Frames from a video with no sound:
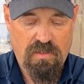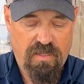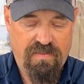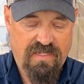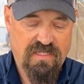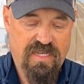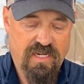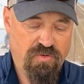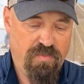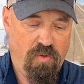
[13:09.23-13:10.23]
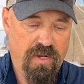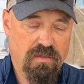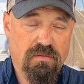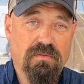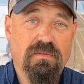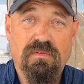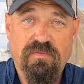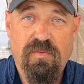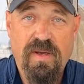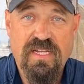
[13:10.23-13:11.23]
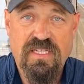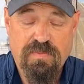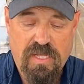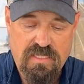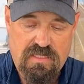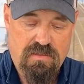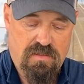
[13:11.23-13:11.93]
And that's the entry point for my D-splice.